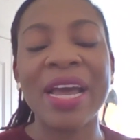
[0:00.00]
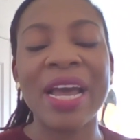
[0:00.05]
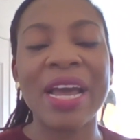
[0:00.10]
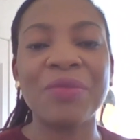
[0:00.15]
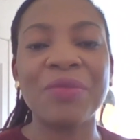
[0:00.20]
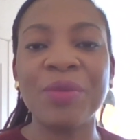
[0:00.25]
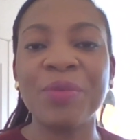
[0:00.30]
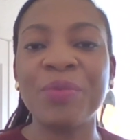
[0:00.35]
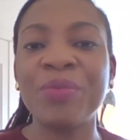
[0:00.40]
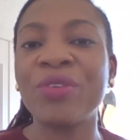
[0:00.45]

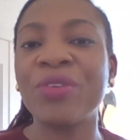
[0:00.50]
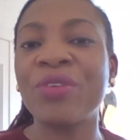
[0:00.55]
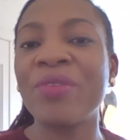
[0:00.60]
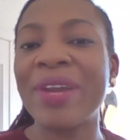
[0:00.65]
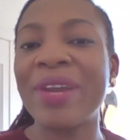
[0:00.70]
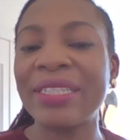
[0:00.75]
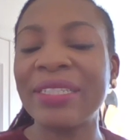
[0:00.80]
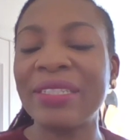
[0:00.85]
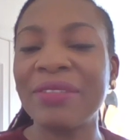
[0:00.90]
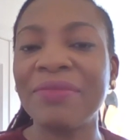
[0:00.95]
And we're
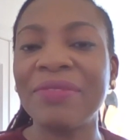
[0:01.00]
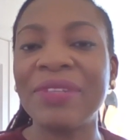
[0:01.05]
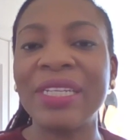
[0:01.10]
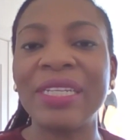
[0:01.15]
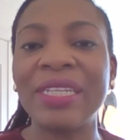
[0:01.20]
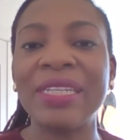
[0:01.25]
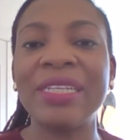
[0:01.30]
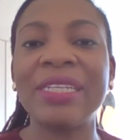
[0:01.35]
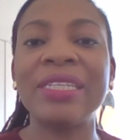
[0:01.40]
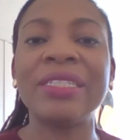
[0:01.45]

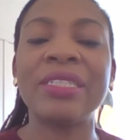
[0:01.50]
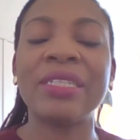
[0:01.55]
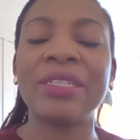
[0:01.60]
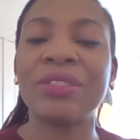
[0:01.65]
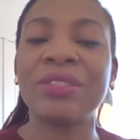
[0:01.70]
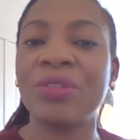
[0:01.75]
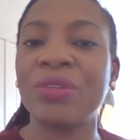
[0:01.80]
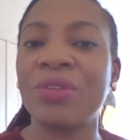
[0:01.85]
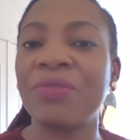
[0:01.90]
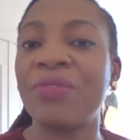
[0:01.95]
progressively
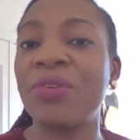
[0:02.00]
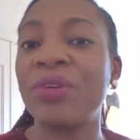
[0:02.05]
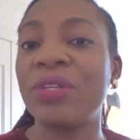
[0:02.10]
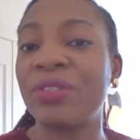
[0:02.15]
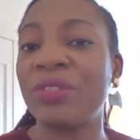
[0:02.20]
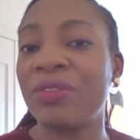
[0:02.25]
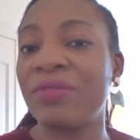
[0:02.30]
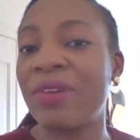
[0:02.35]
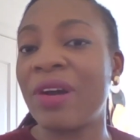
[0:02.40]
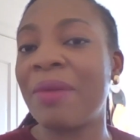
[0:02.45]
listening to the
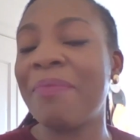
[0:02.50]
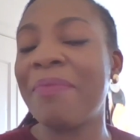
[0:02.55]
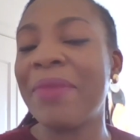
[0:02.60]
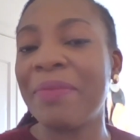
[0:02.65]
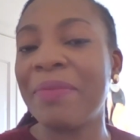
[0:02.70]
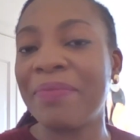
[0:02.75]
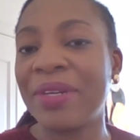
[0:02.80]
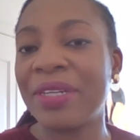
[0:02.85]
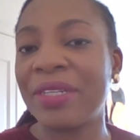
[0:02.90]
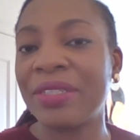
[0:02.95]
voice of our
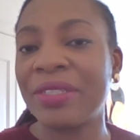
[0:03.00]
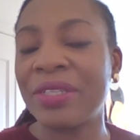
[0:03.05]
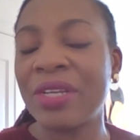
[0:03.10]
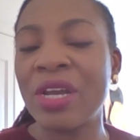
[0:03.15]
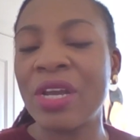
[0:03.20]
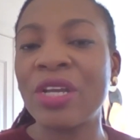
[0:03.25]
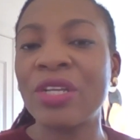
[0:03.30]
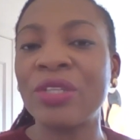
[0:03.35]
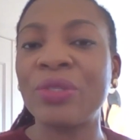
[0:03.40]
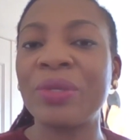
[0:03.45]
members
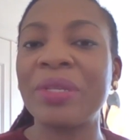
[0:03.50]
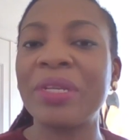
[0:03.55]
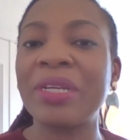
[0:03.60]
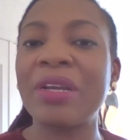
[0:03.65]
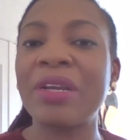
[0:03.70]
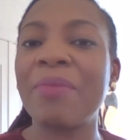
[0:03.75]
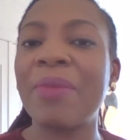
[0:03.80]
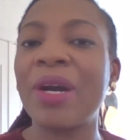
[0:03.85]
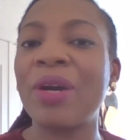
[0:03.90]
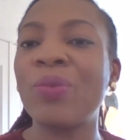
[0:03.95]
to
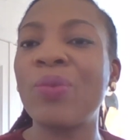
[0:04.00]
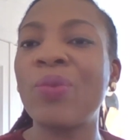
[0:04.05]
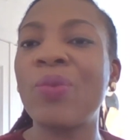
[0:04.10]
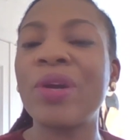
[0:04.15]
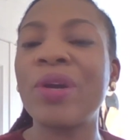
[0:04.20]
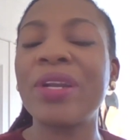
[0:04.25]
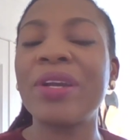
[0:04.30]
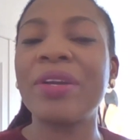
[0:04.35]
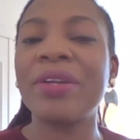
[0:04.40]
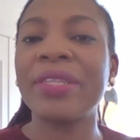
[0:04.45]
think about
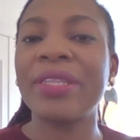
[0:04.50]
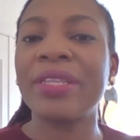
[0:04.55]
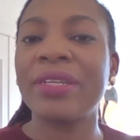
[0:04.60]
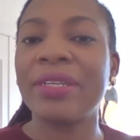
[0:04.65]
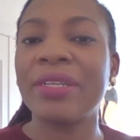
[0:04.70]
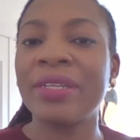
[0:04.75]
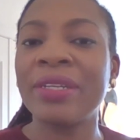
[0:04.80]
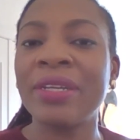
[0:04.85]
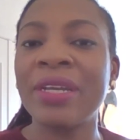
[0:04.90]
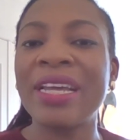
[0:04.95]
what are
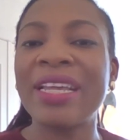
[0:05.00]
the